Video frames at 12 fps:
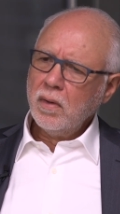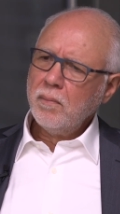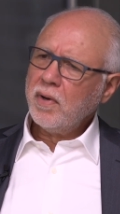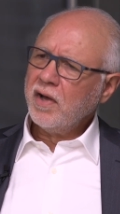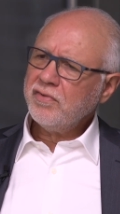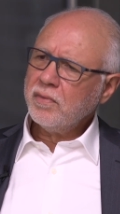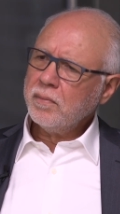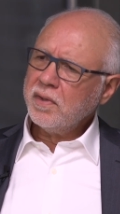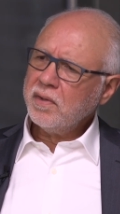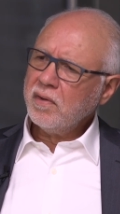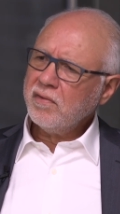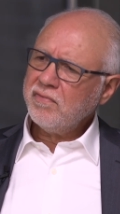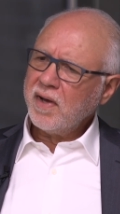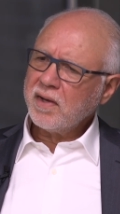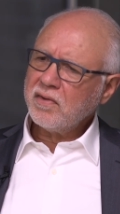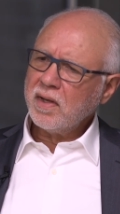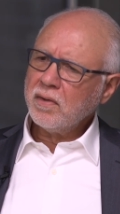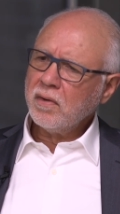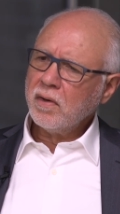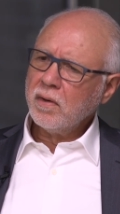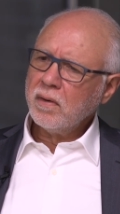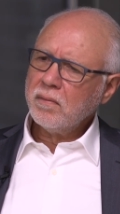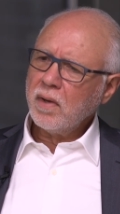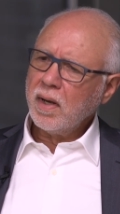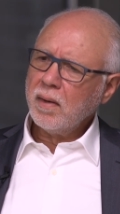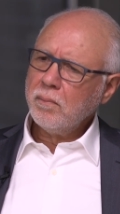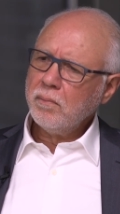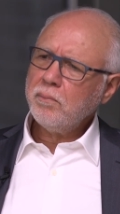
possibly to affect other uh,